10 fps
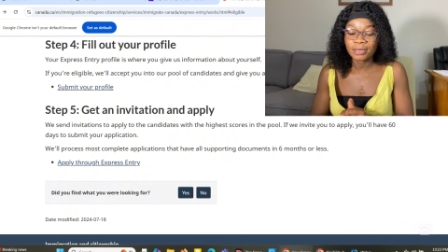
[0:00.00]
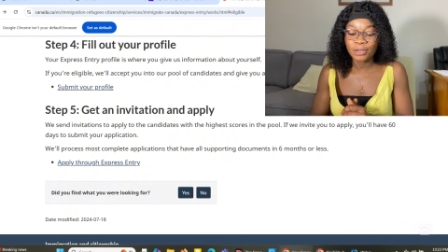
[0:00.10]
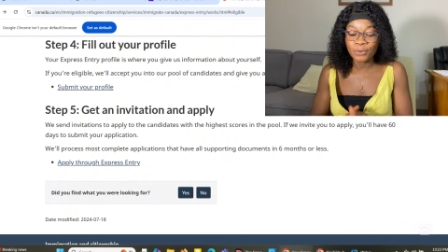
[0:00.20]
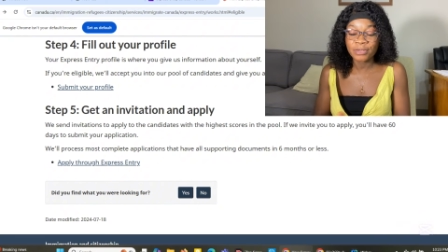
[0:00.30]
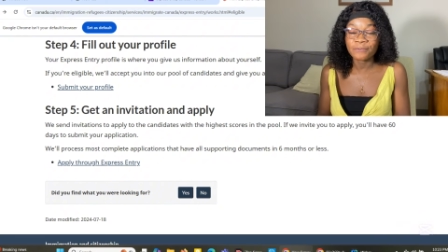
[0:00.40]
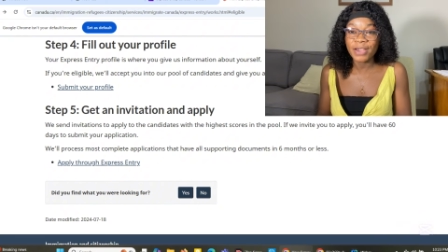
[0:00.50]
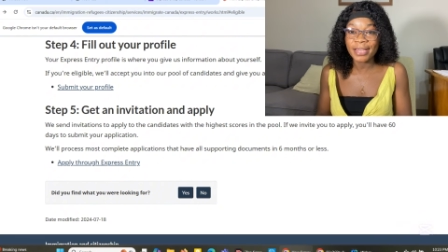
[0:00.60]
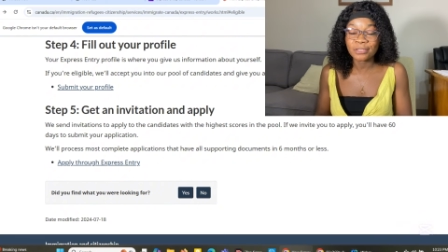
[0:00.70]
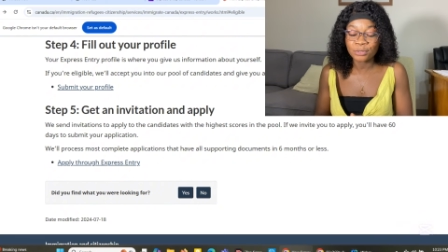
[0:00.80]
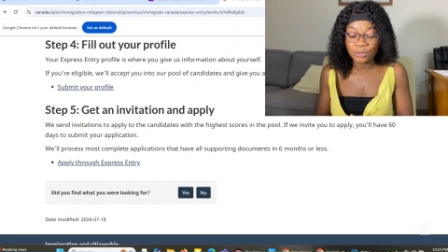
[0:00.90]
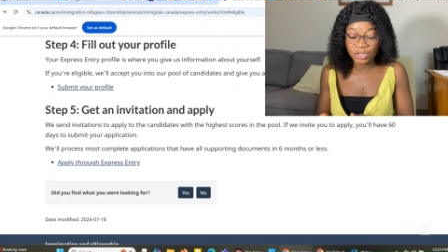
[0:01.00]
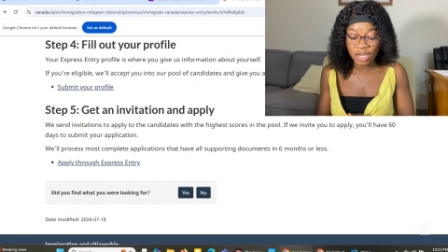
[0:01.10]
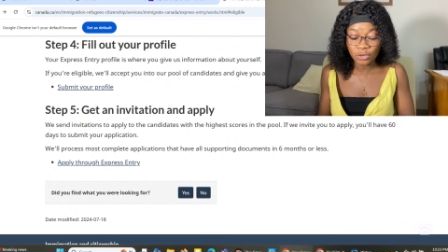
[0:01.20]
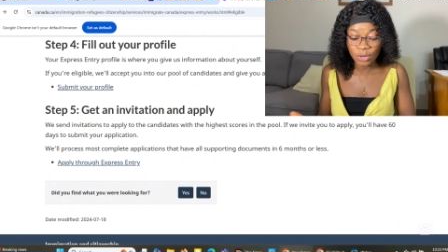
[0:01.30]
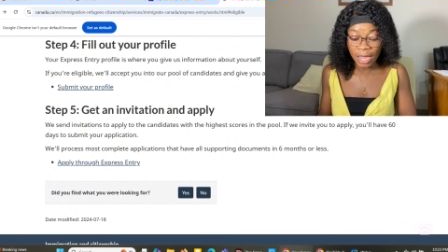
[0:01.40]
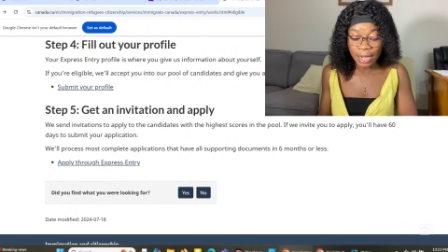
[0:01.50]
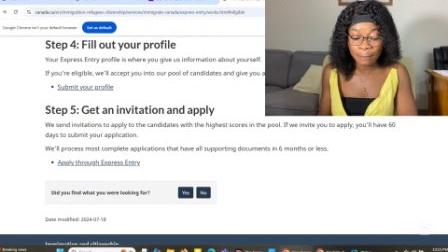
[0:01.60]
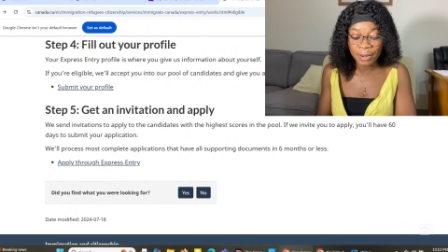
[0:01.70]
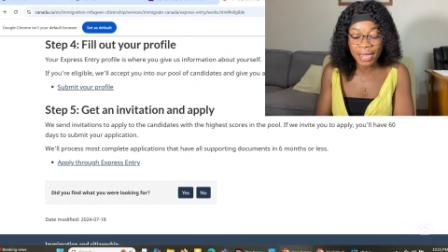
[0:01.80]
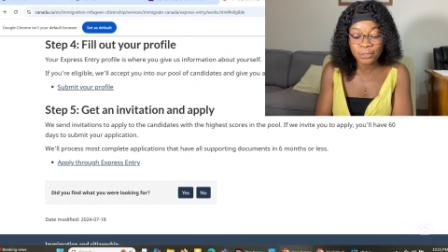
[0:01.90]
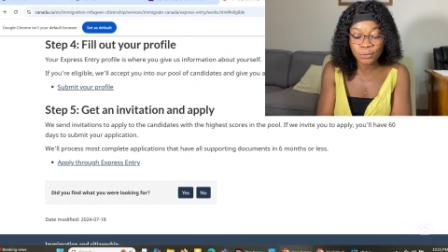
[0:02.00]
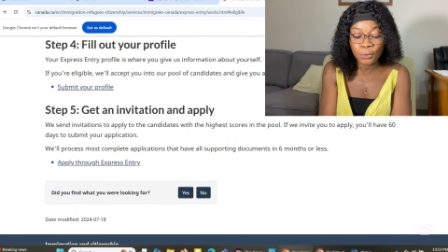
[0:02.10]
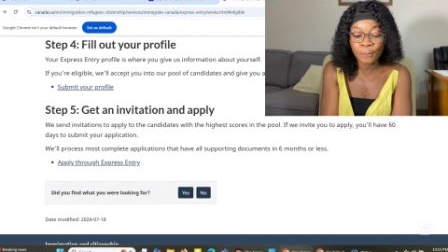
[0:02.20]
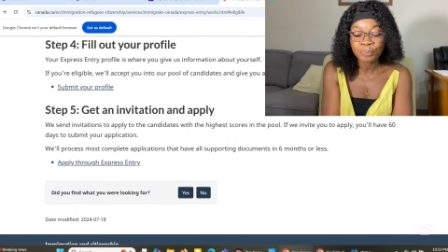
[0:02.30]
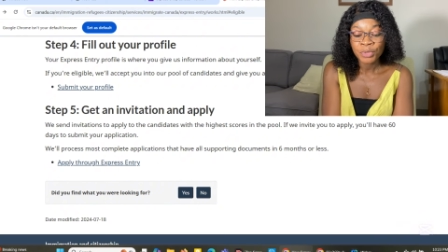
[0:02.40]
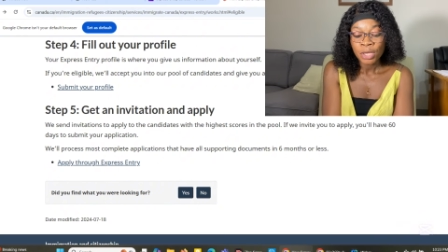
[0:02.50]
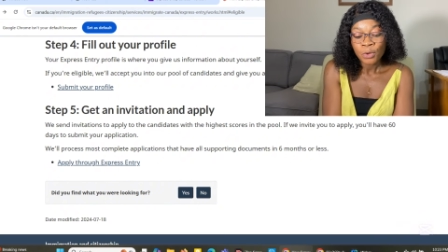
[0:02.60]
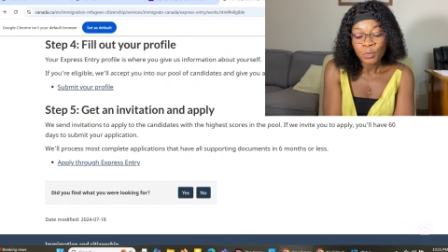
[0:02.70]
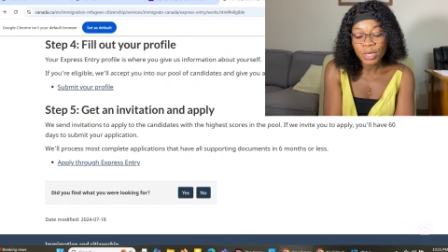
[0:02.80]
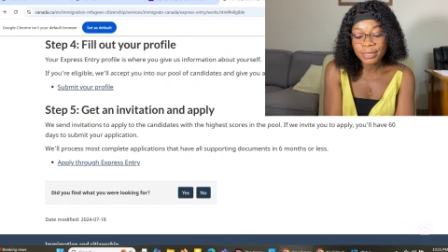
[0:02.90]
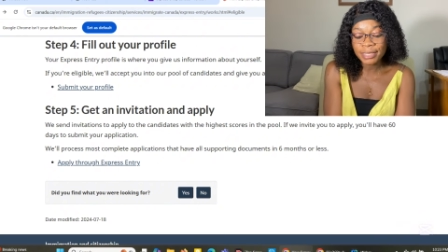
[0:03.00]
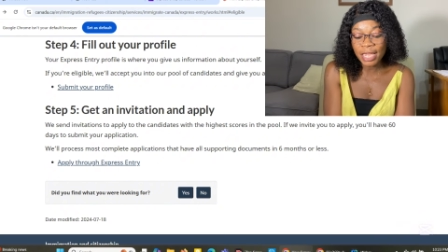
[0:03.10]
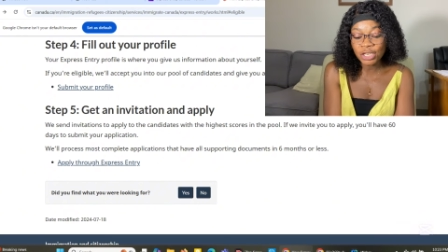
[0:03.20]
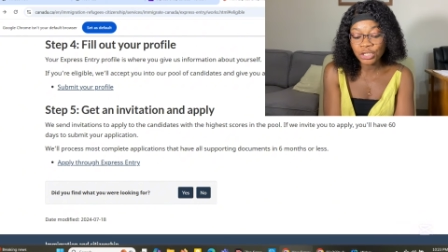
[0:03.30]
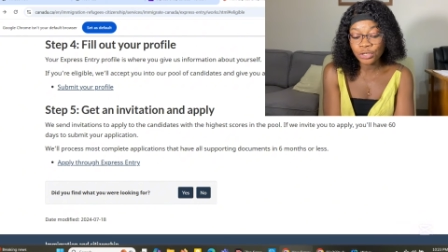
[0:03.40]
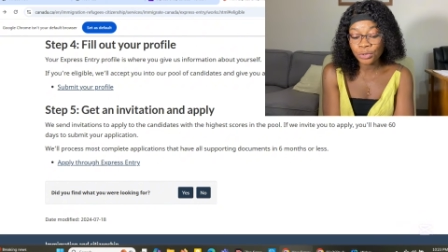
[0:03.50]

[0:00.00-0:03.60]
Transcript: they will invite you, then you can apply. So we send